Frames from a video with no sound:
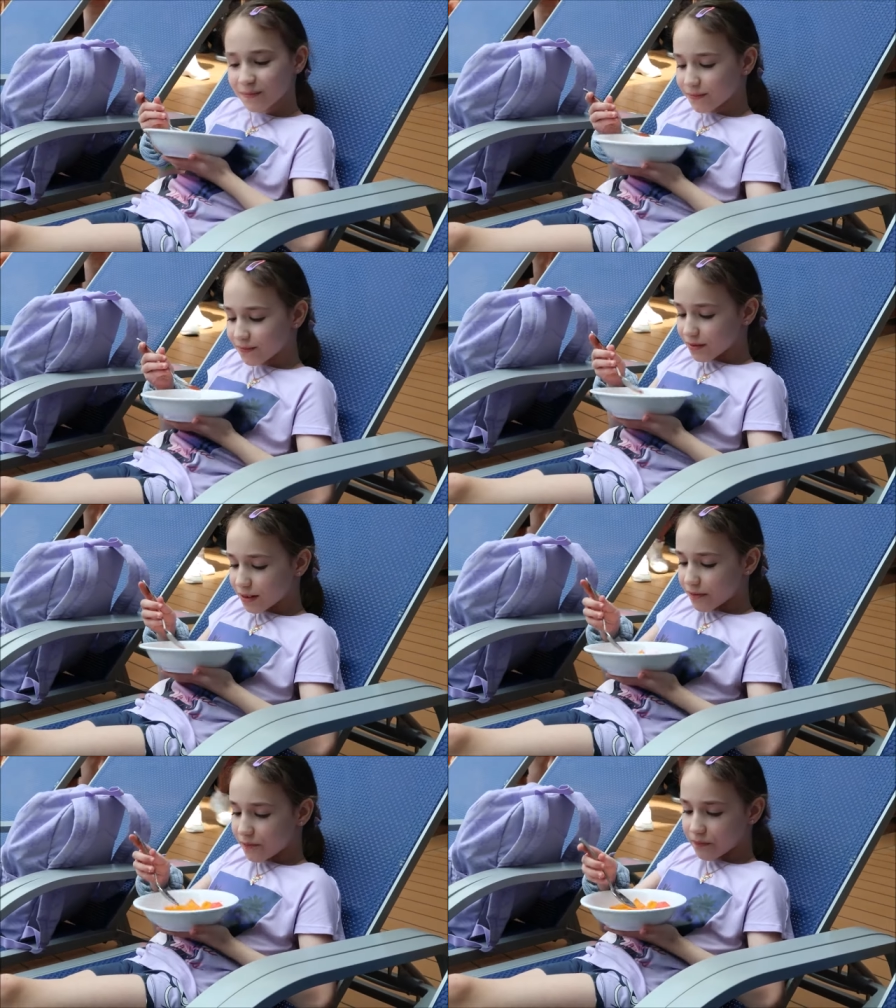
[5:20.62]
Show mummy
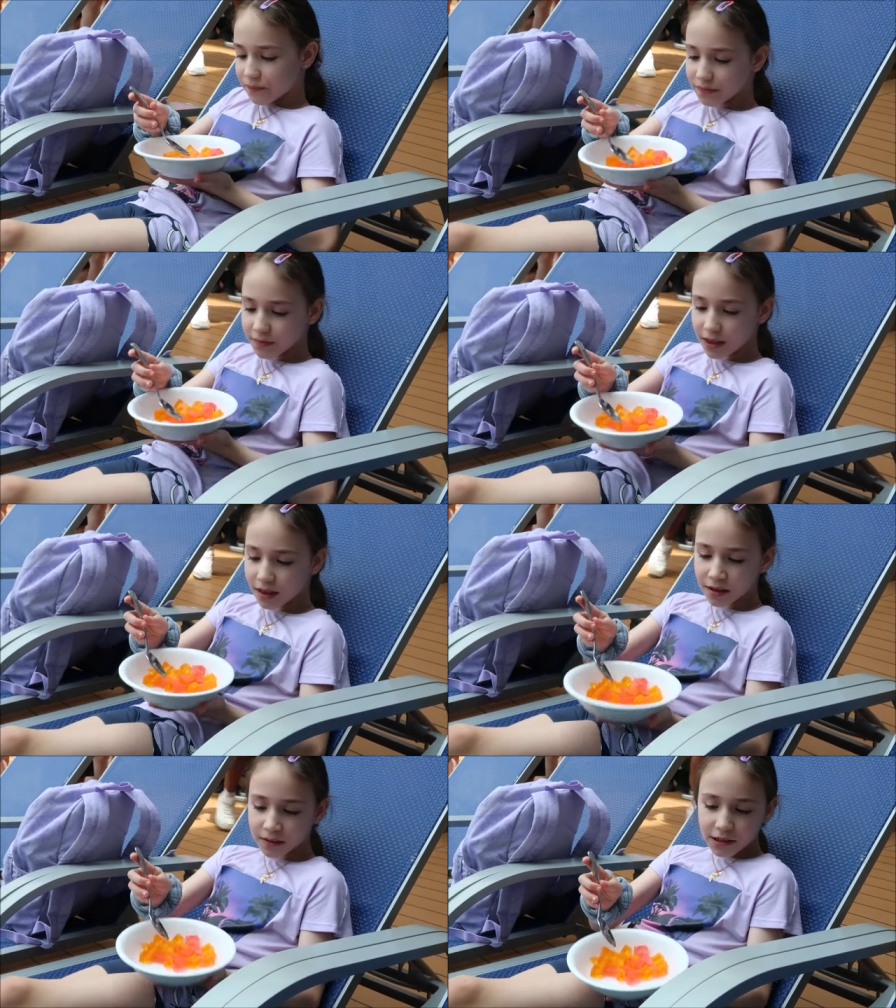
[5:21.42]
your jelly.
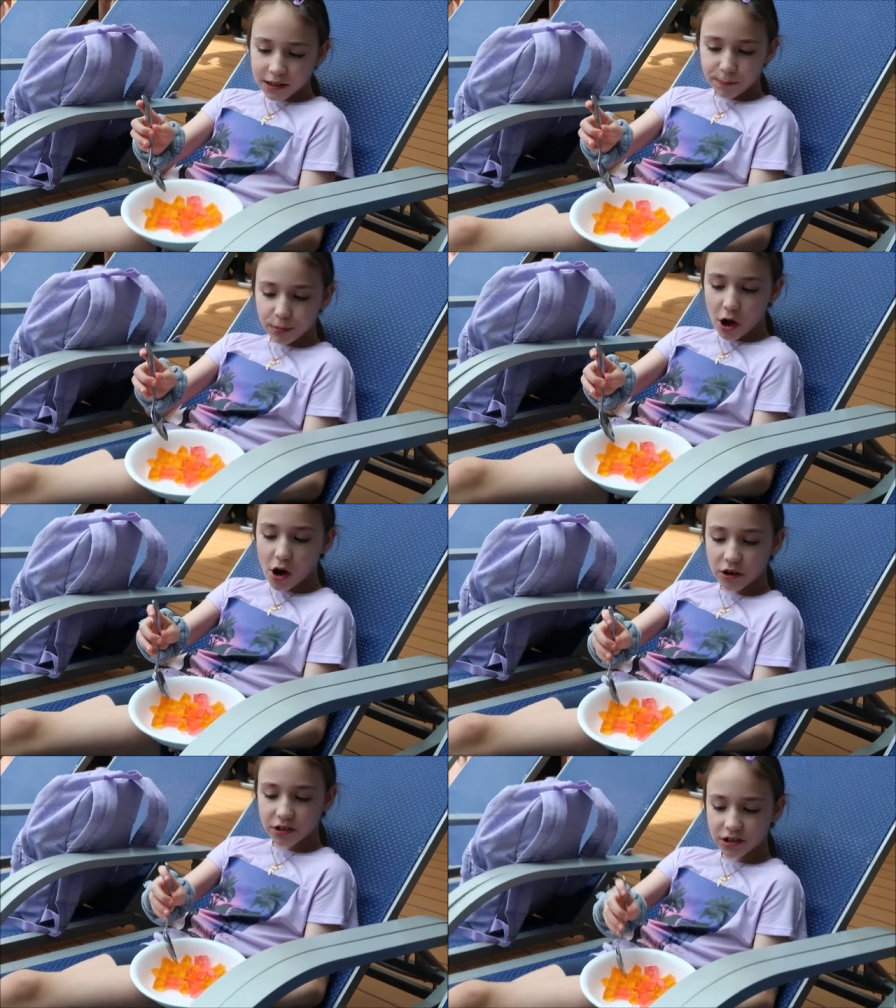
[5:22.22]
Oh, you
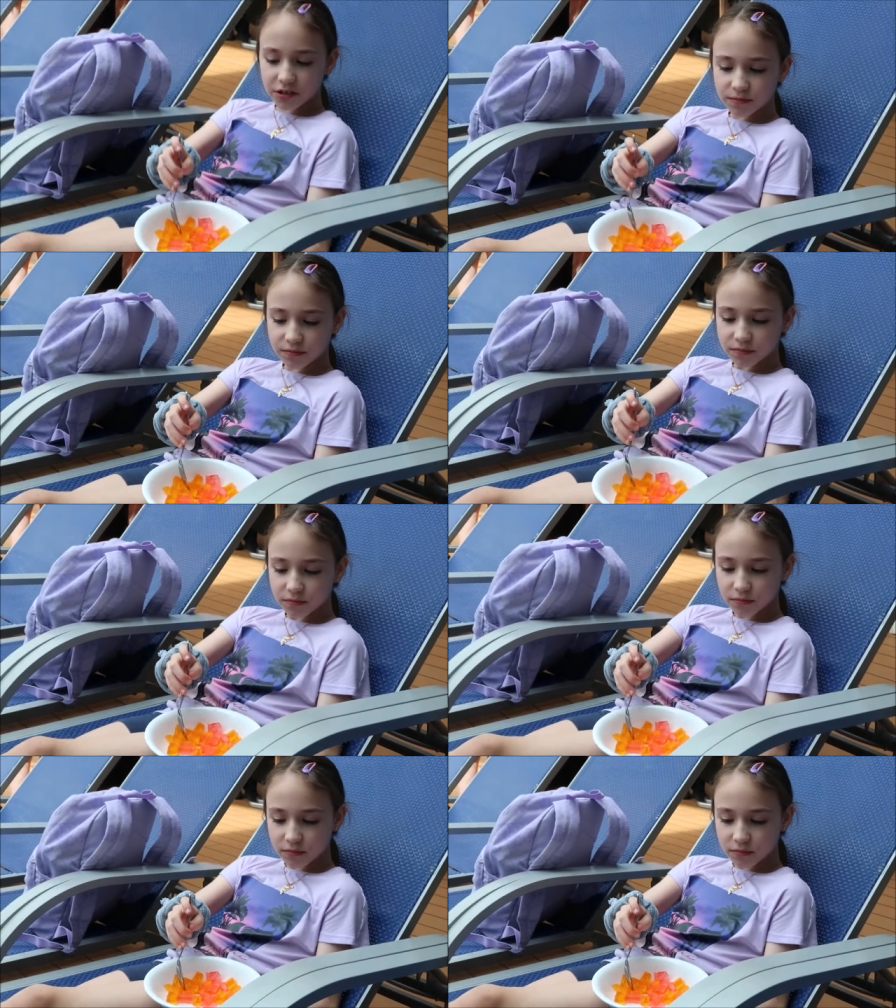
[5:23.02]
got two.